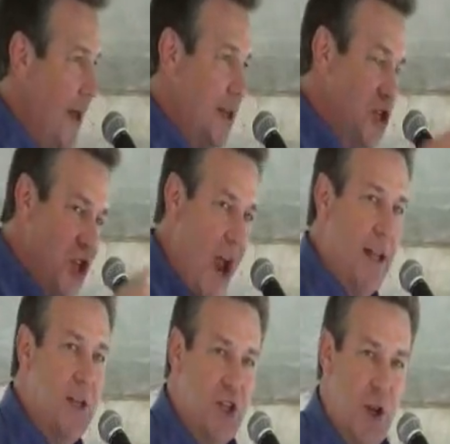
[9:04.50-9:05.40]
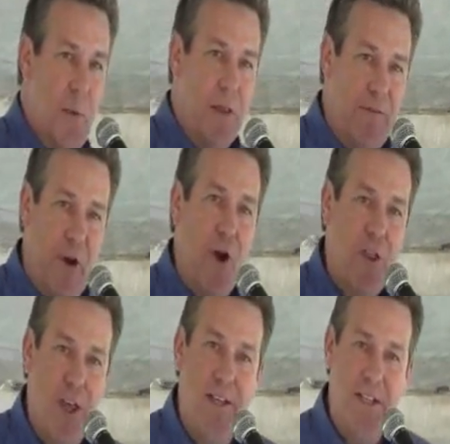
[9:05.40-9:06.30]
and to challenge him on the
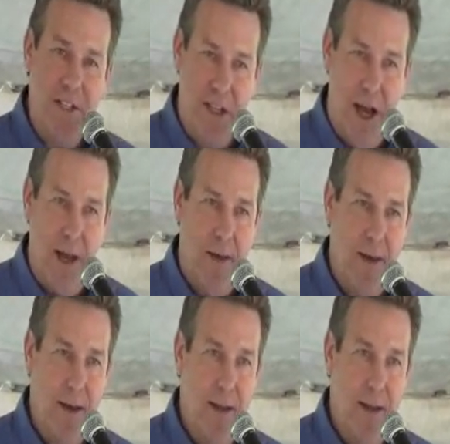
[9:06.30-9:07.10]
very things he's done.